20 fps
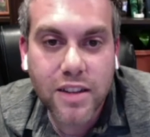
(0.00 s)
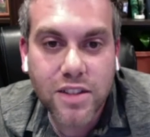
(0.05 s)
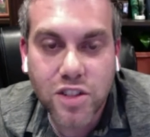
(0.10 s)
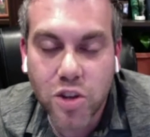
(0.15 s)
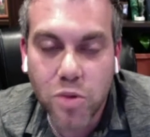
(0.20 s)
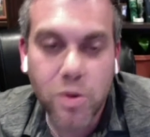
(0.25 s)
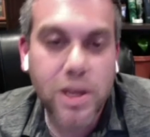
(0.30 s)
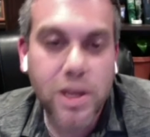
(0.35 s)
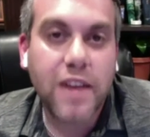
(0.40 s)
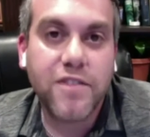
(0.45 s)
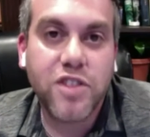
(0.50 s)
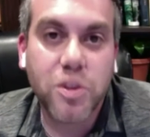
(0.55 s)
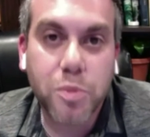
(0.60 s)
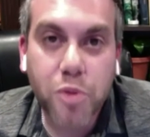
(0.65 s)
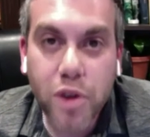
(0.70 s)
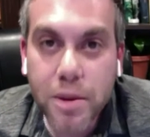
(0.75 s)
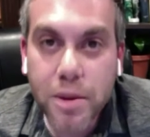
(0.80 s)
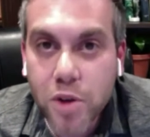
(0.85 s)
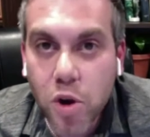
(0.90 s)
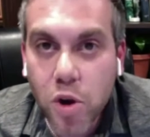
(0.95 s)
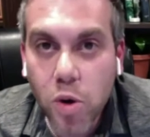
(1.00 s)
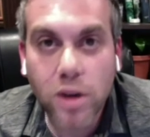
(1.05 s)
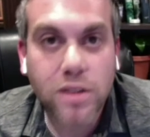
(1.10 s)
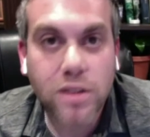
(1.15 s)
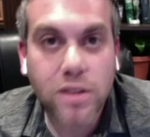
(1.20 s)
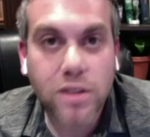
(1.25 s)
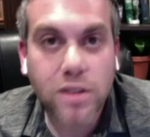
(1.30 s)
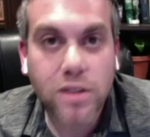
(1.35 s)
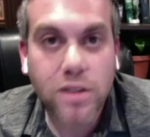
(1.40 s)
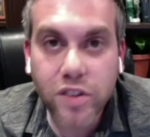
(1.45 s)
So we have Supreme Court,
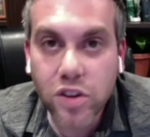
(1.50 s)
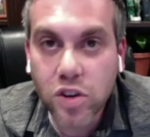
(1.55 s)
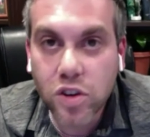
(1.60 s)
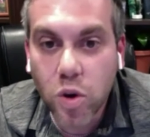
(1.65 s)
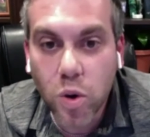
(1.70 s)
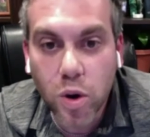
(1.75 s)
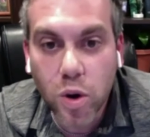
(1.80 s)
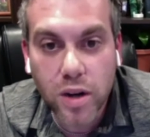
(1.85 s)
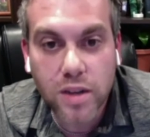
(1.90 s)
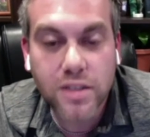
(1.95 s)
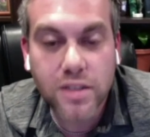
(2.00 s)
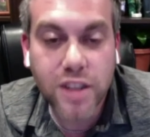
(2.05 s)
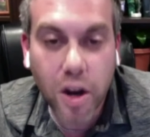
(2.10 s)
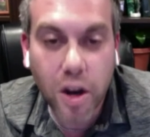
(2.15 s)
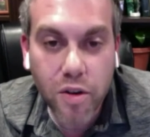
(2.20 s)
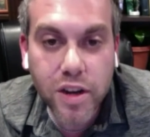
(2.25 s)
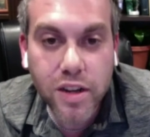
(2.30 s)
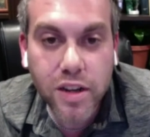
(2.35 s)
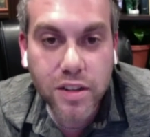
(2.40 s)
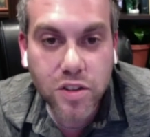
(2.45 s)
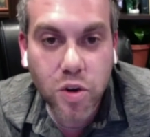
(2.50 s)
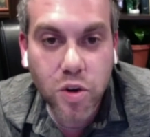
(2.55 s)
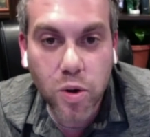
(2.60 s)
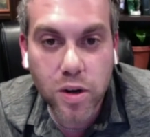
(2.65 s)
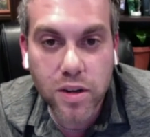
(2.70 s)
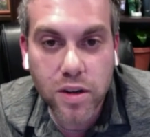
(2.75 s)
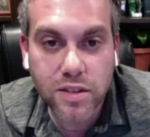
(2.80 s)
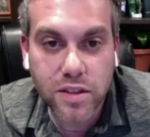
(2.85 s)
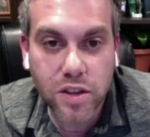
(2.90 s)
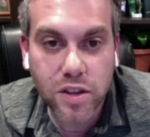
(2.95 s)
Civil Court. Surrogates
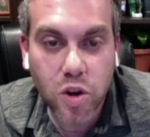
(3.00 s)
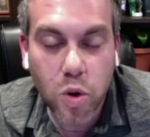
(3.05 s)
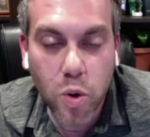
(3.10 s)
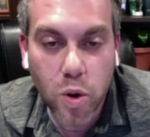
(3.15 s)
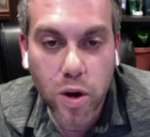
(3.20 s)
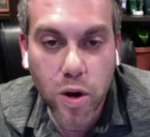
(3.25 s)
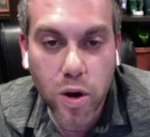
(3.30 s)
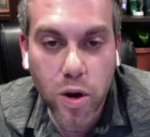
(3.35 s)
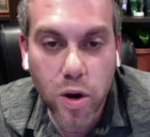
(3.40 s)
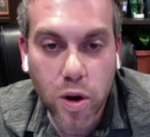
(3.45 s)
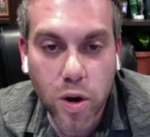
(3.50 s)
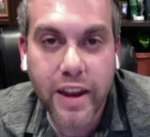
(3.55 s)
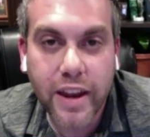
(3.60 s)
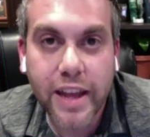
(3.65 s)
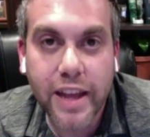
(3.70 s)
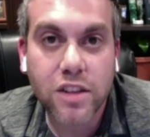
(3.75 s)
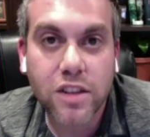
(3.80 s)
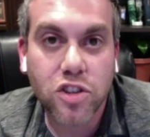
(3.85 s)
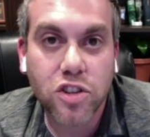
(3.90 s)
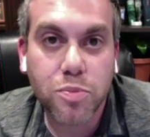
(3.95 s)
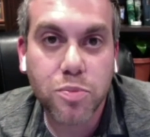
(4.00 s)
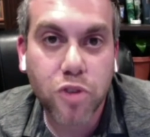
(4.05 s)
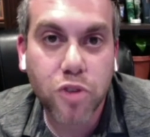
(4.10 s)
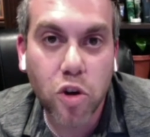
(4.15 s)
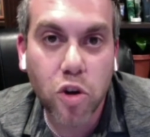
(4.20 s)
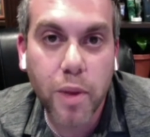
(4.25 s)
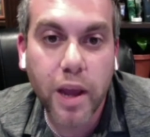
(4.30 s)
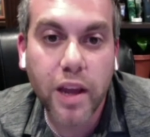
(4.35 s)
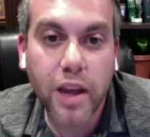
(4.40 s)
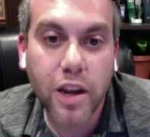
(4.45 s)
Court is the court that handles
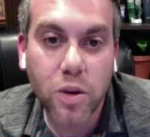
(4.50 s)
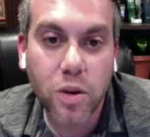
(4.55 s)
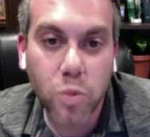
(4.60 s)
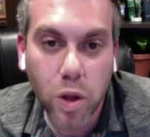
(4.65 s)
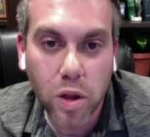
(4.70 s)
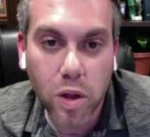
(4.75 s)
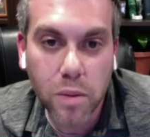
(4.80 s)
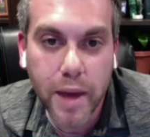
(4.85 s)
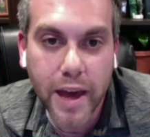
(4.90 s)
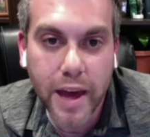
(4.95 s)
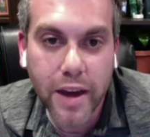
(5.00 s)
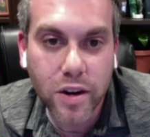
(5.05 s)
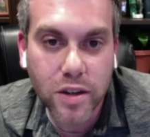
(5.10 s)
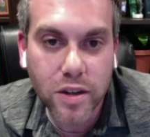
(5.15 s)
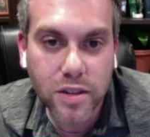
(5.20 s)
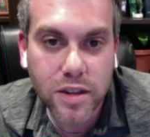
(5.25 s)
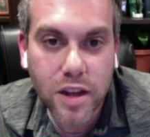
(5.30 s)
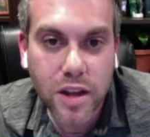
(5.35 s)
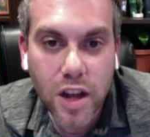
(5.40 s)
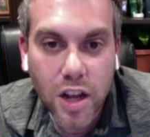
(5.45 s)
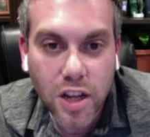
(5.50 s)
probate and will matters.